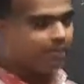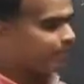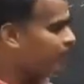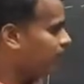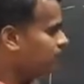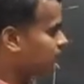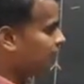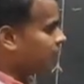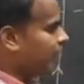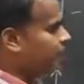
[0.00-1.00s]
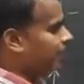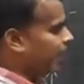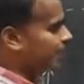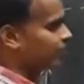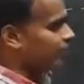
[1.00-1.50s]
Because the
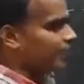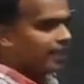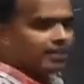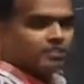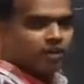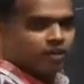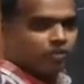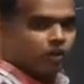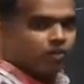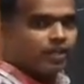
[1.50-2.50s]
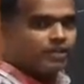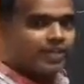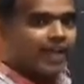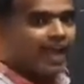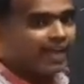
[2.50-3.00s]
magnetic field lines are revolving in
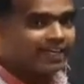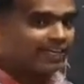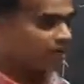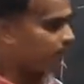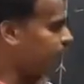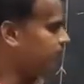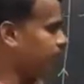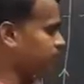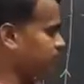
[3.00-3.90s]
the anti-clockwise direction,